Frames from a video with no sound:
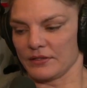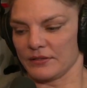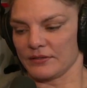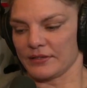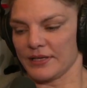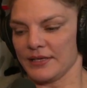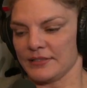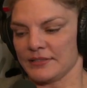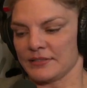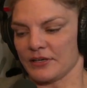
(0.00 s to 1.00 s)
they
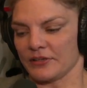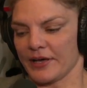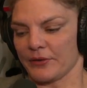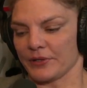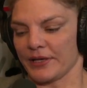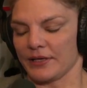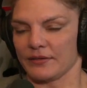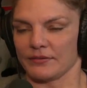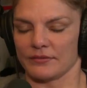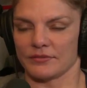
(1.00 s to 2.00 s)
didn't allow
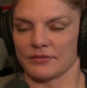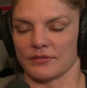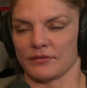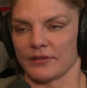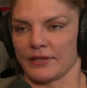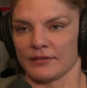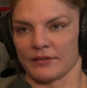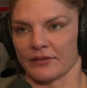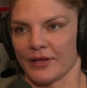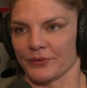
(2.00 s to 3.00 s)
like
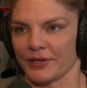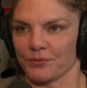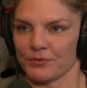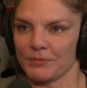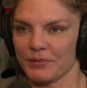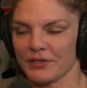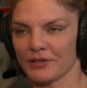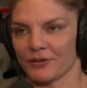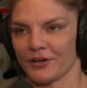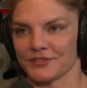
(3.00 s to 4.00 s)
reaping
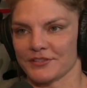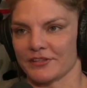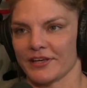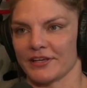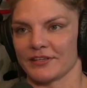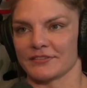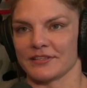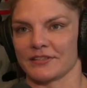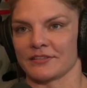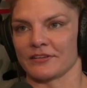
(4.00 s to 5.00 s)
across the legs.
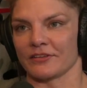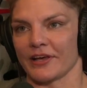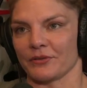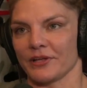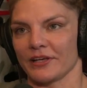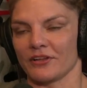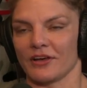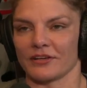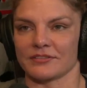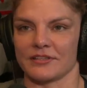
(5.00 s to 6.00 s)
They didn't allow leg
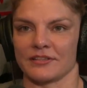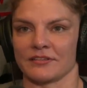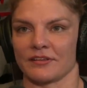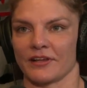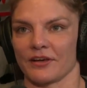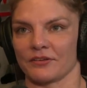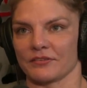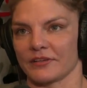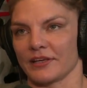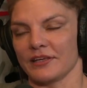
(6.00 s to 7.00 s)
locks. They didn't allow
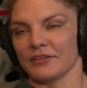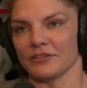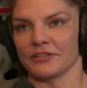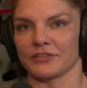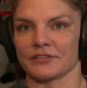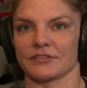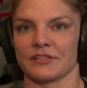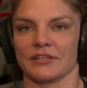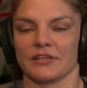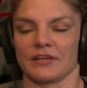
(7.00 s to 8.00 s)
like heel hooks.
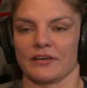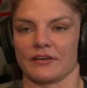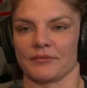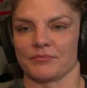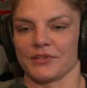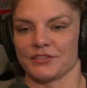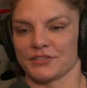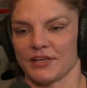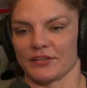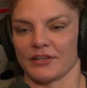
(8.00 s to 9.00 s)
They just
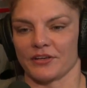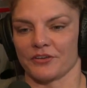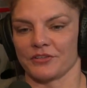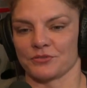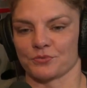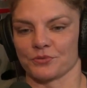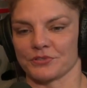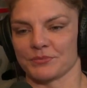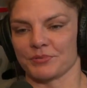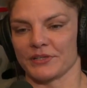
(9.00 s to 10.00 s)
had like all these
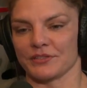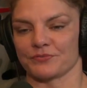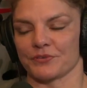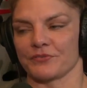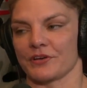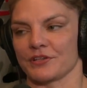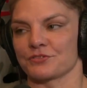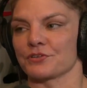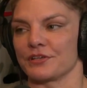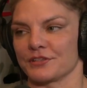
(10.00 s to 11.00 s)
rules in place for very
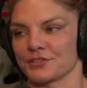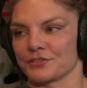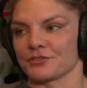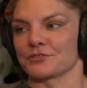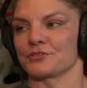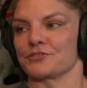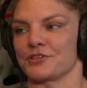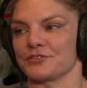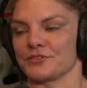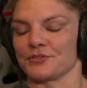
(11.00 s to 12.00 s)
traditional
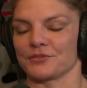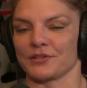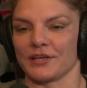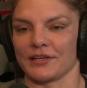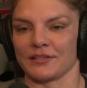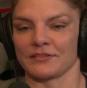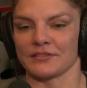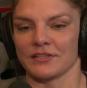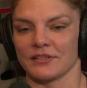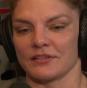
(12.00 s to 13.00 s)
jiu-jitsu. And
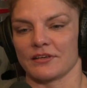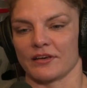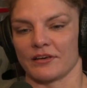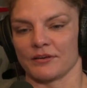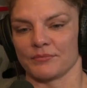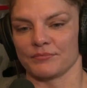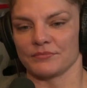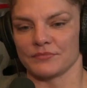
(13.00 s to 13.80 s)
the